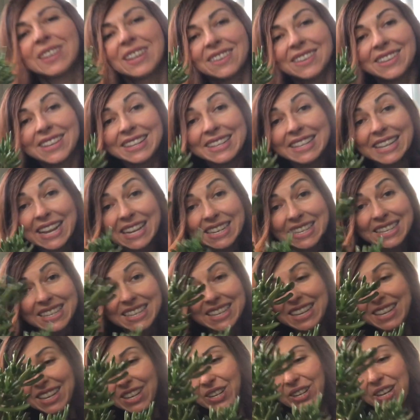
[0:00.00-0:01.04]
The next
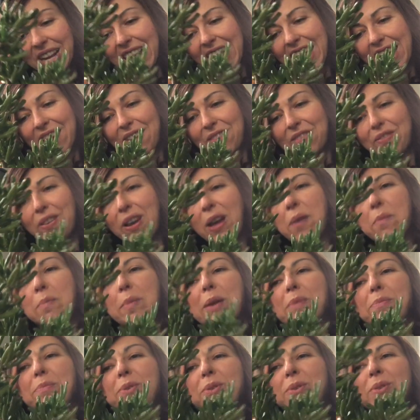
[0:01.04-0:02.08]
here I have
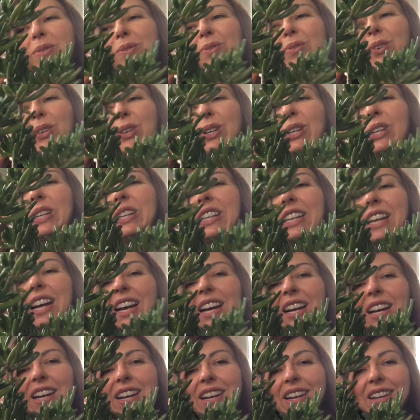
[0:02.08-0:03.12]
my beautiful
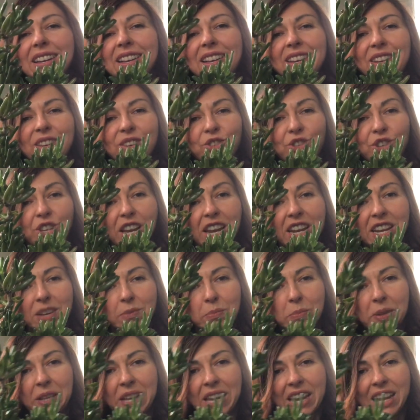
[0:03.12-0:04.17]

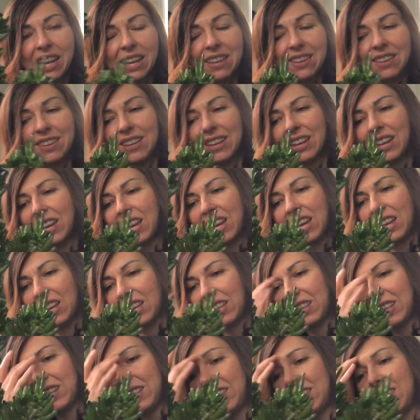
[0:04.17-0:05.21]
Jade plant.
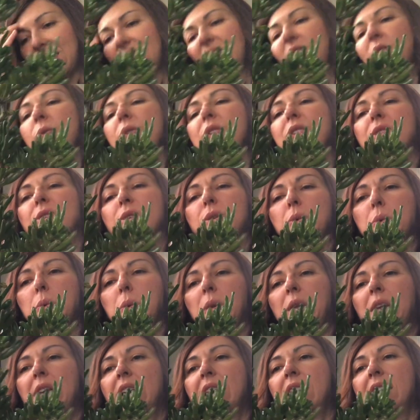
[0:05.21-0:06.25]
This is
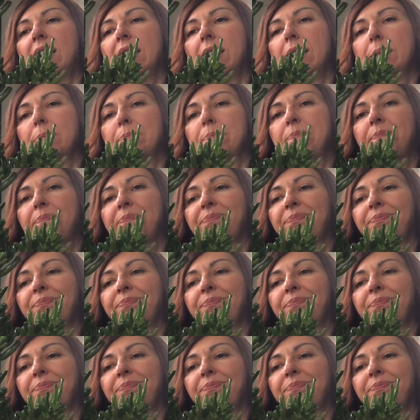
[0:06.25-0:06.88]
Crassula,